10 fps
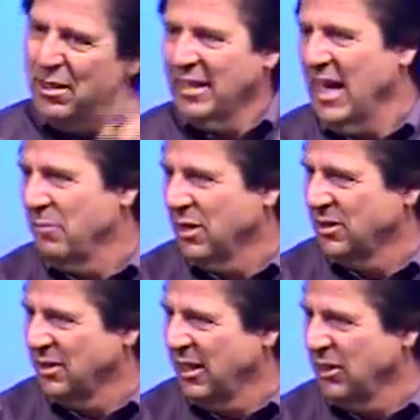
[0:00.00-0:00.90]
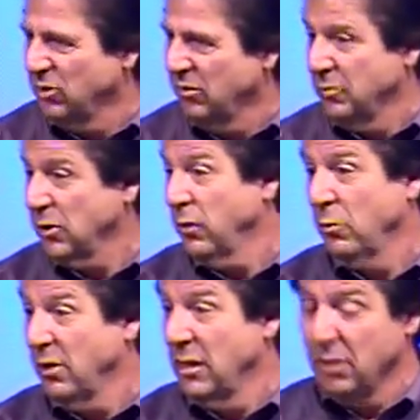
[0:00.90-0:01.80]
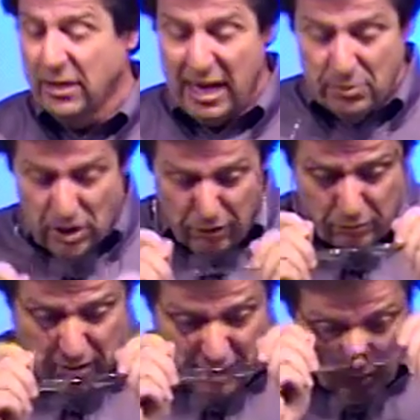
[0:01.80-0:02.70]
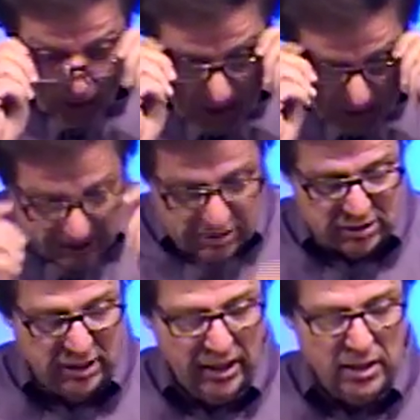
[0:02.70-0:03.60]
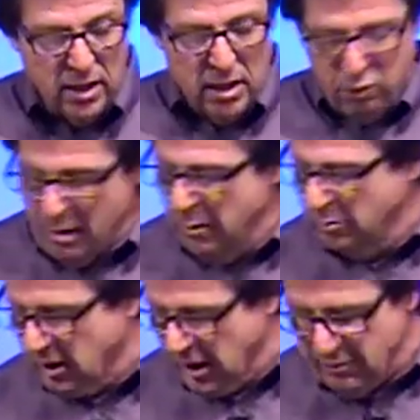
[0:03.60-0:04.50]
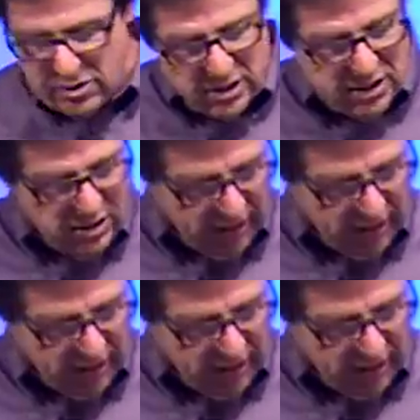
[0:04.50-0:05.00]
the time because the days are evil. The best way to redeem the time is hear from God and what God has to say. Proverbs 11 says